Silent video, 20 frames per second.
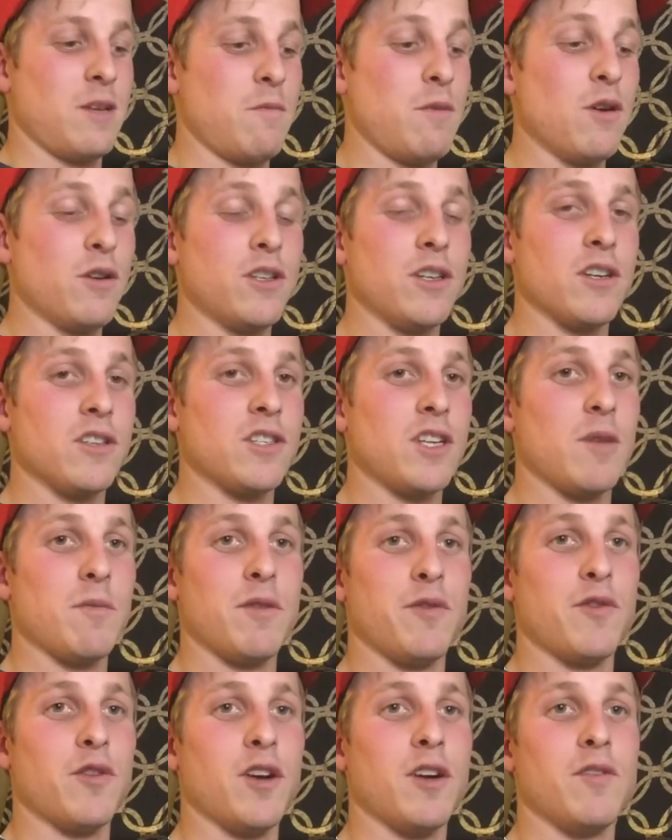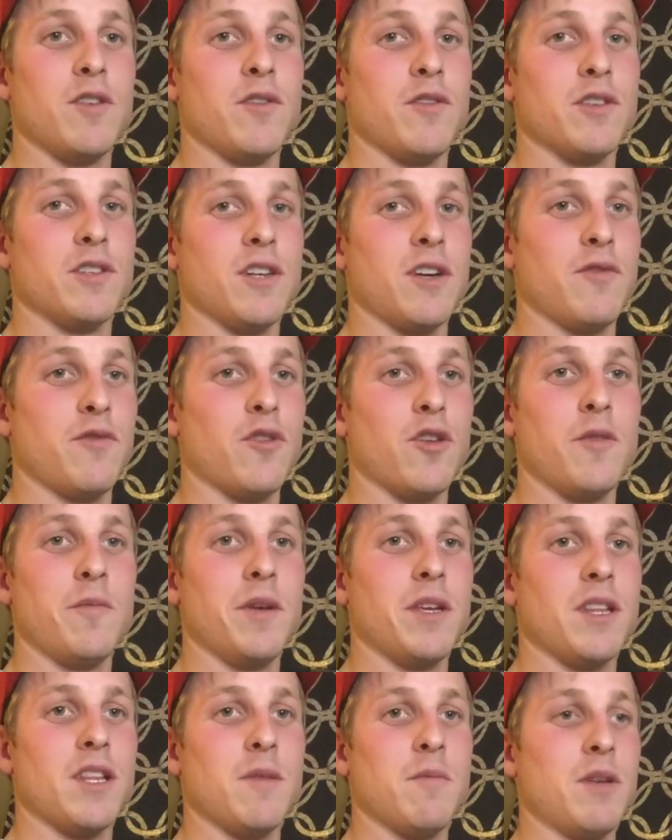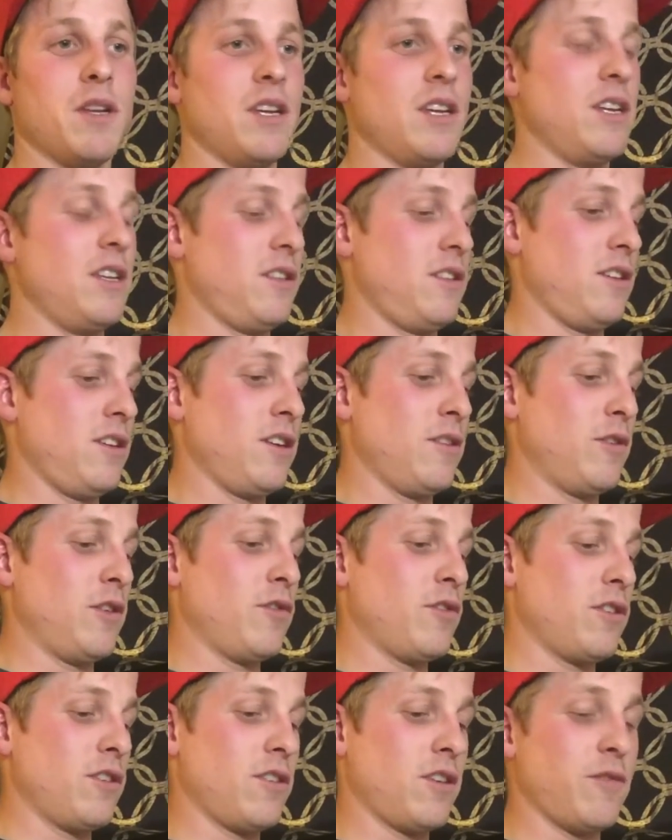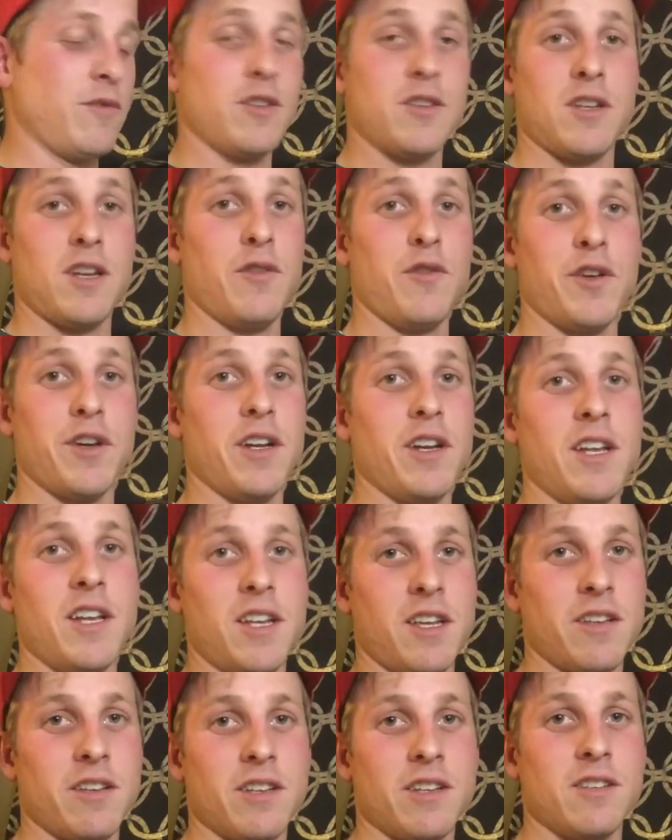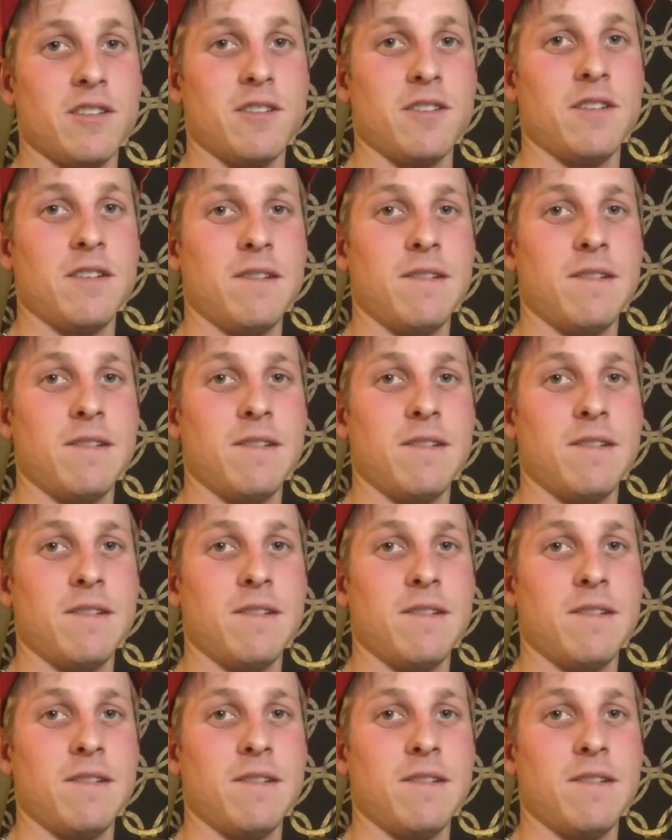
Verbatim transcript: milk jugs down before i've never tried forming them into anything i've never i've just never done any of this